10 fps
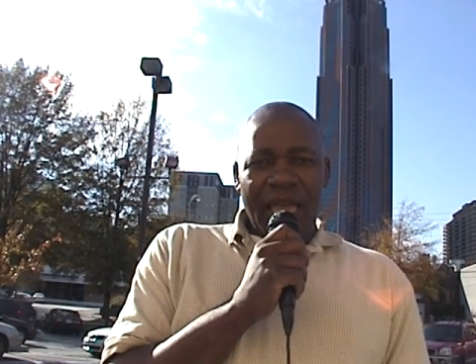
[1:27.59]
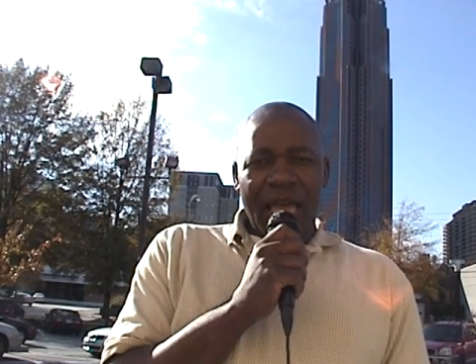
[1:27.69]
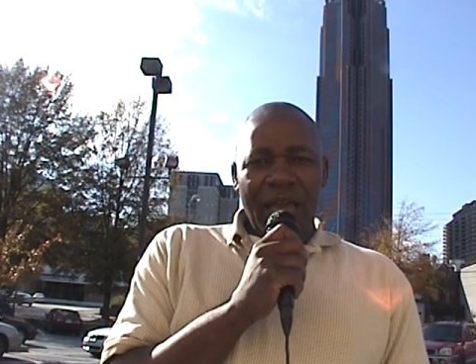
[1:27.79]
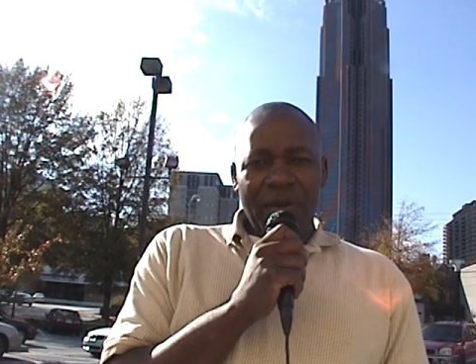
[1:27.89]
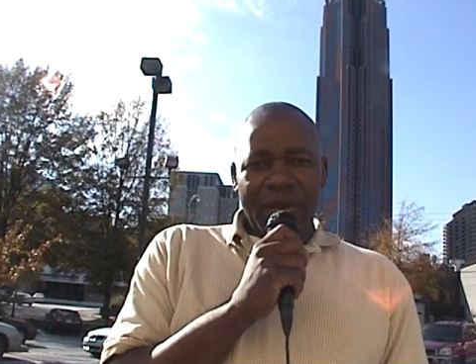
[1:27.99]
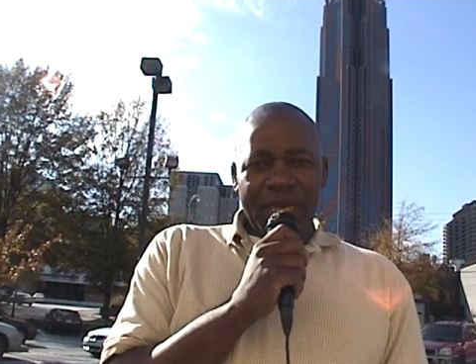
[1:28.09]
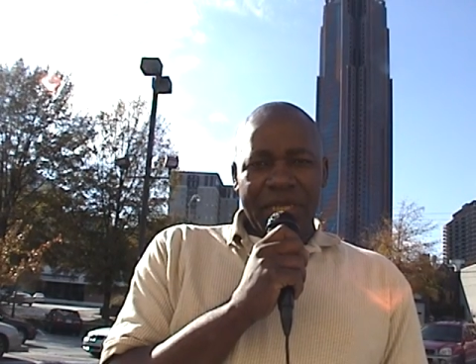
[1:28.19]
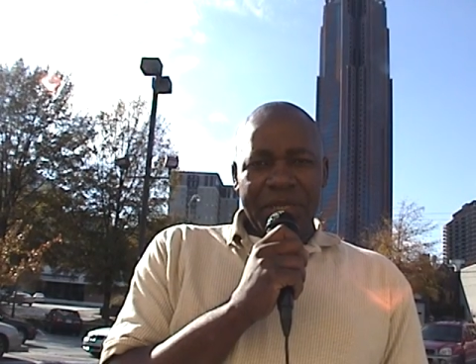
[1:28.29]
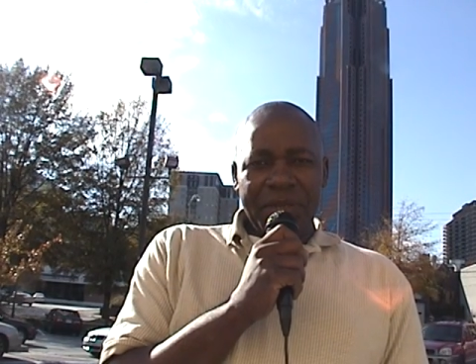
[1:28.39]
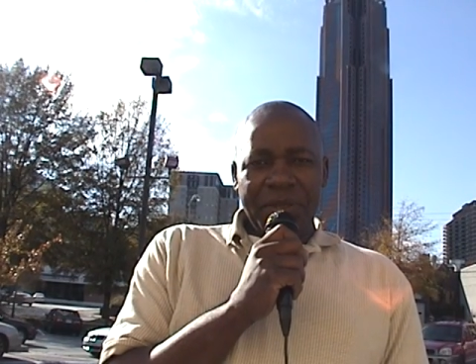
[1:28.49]
I would like
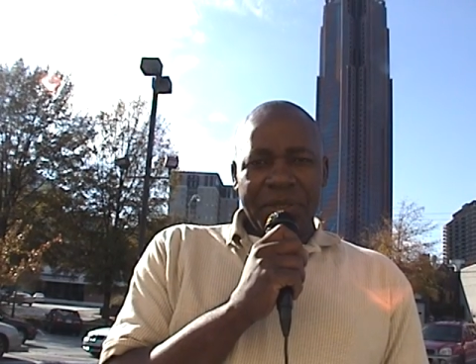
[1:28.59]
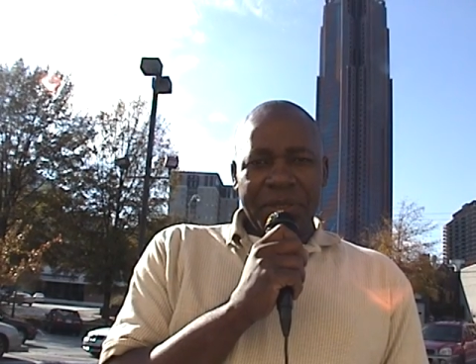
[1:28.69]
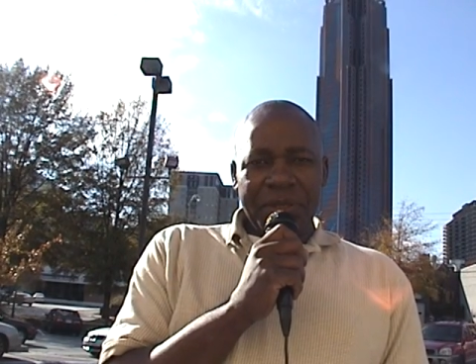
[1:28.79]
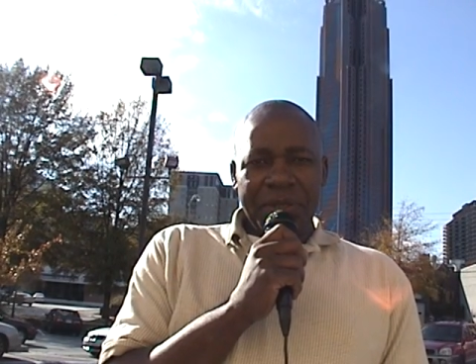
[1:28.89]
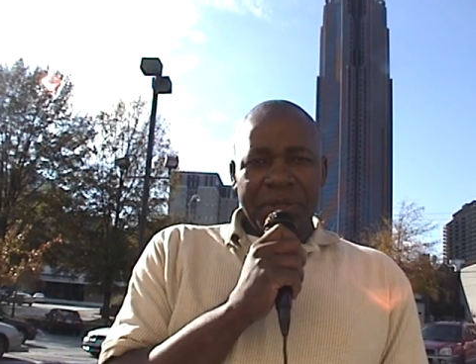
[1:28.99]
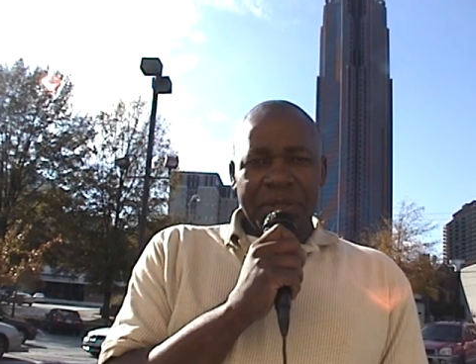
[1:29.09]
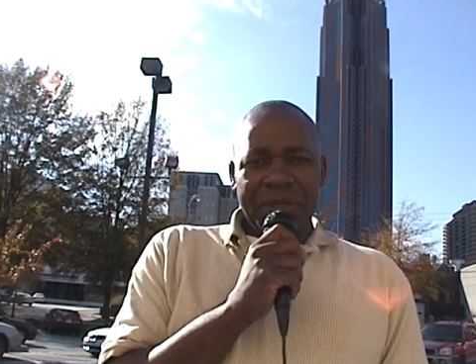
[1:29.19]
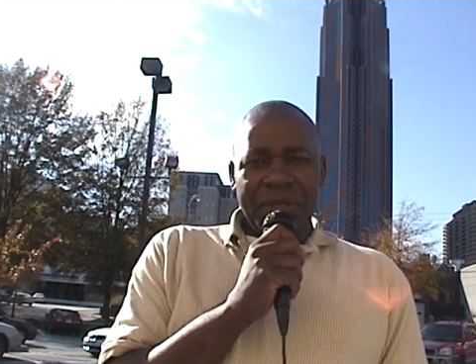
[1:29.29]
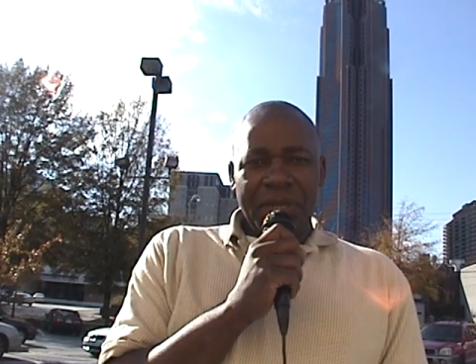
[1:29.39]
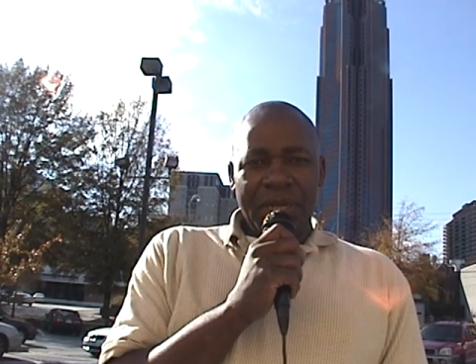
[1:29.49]
you to,
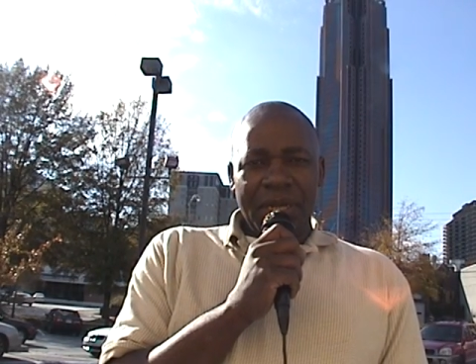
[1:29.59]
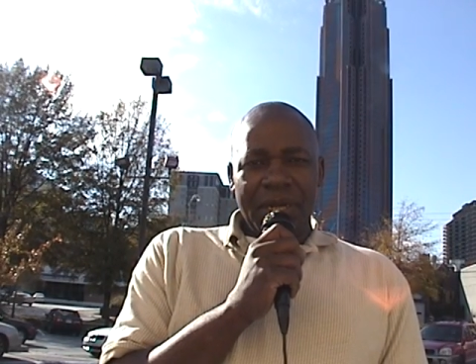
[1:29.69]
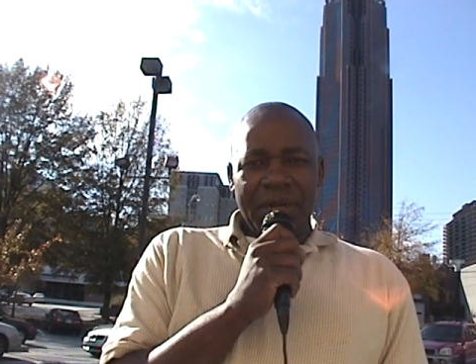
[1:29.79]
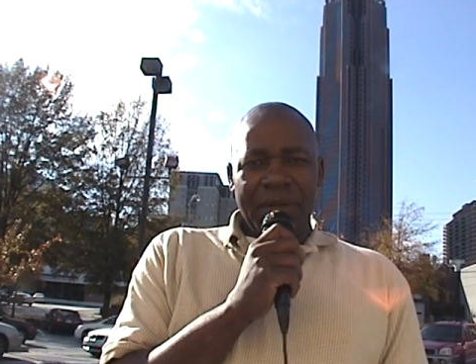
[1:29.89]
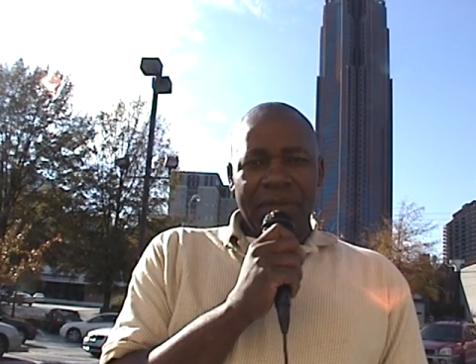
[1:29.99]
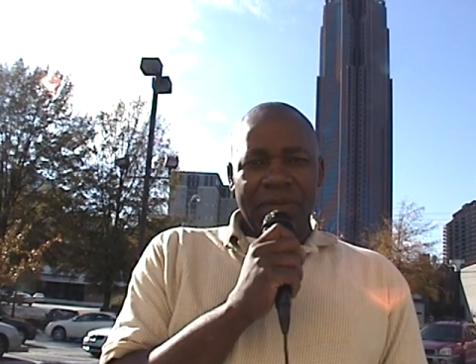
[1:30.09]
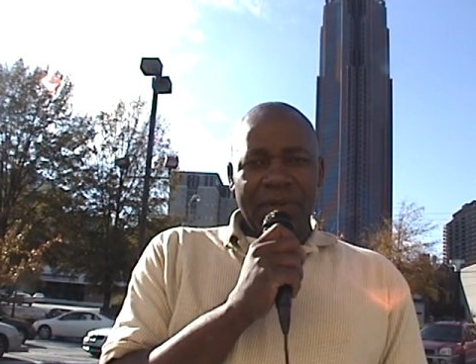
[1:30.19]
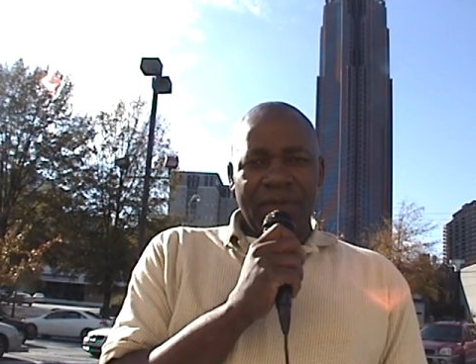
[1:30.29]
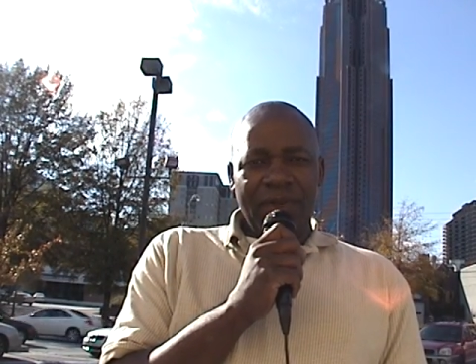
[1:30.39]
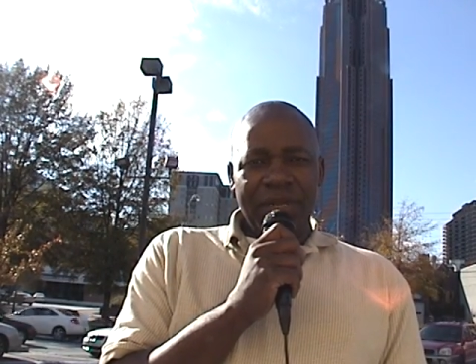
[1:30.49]
uh,
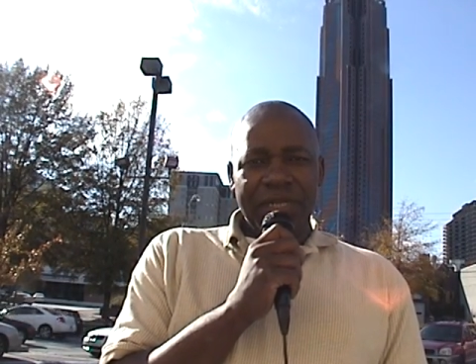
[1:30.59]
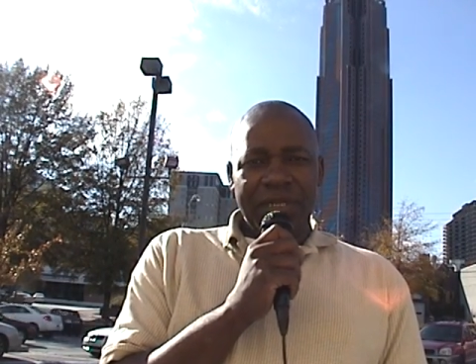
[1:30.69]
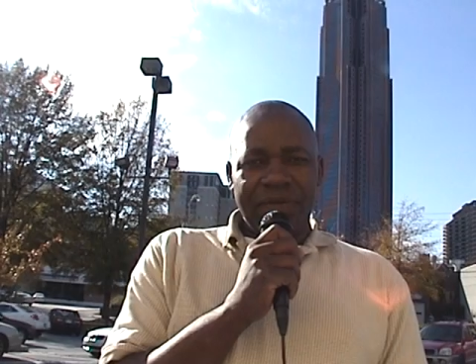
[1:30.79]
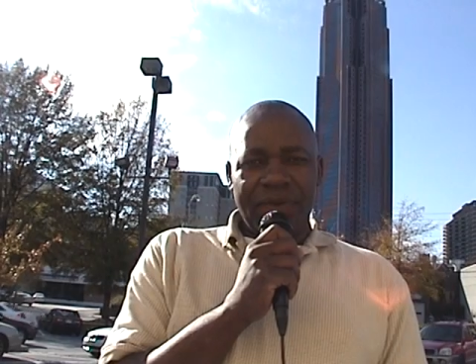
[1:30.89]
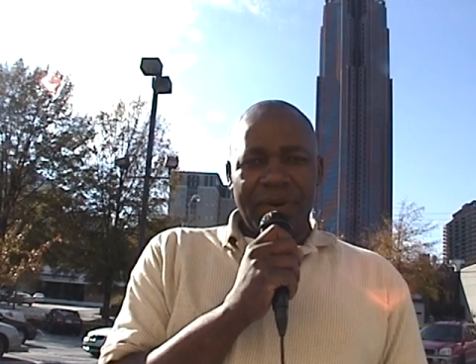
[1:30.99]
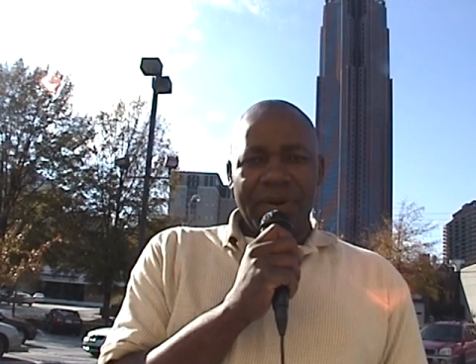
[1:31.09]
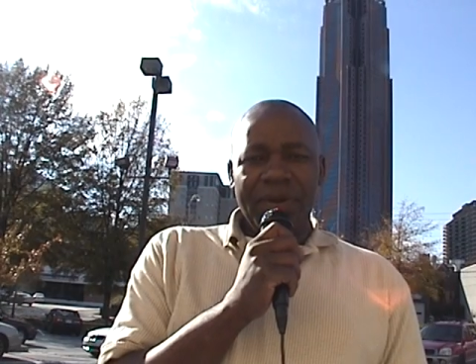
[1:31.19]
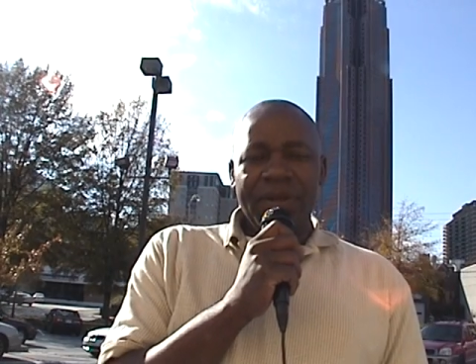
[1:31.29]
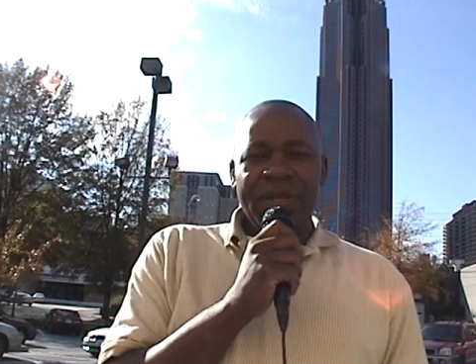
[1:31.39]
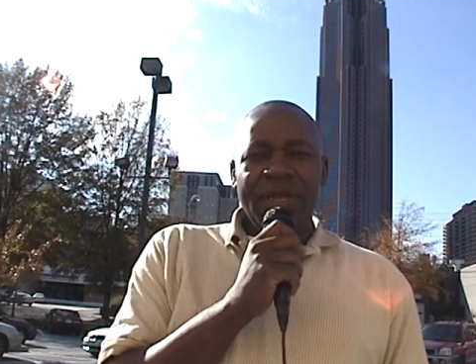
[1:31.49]
first of all,